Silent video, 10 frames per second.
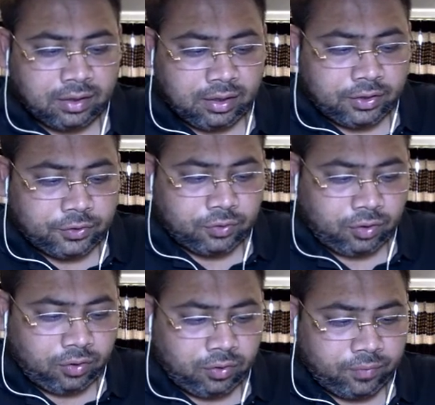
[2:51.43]
You
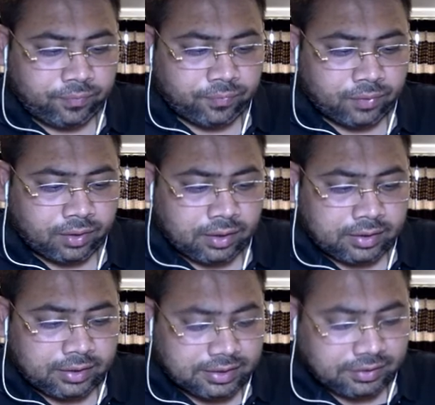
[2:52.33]
know,
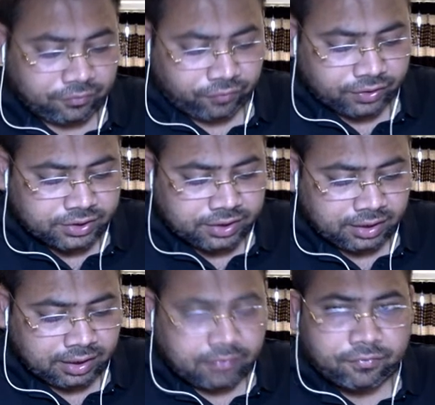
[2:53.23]
there's a facial
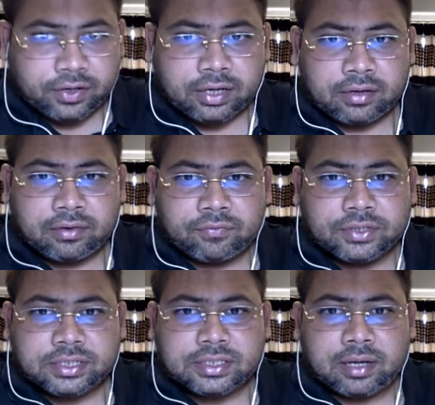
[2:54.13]
covering which
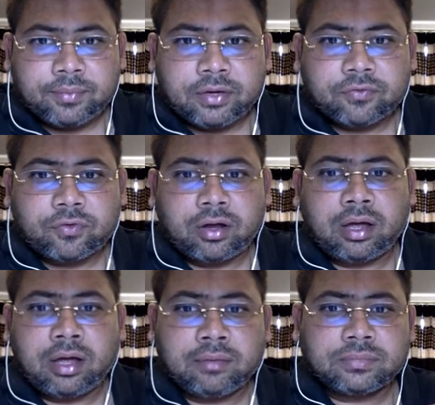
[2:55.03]
is coming
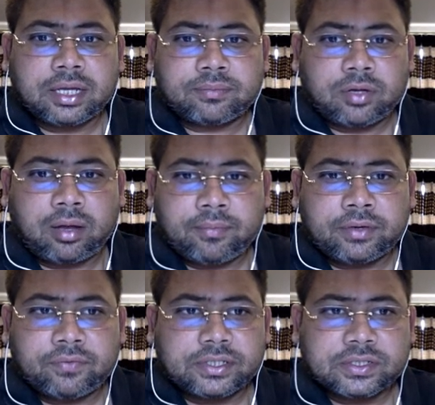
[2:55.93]
from the abdomen,
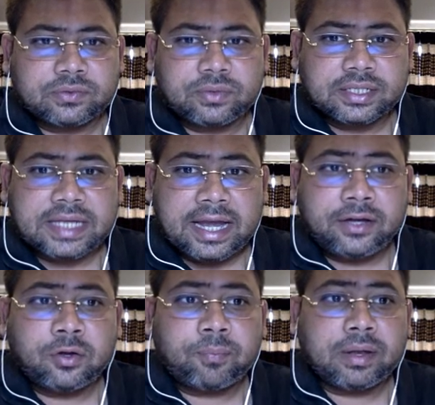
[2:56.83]
which is known as
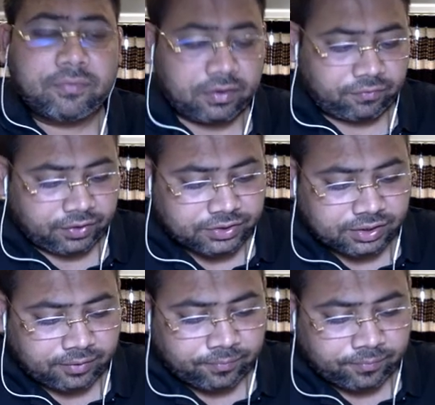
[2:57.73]
endopelvic fascia.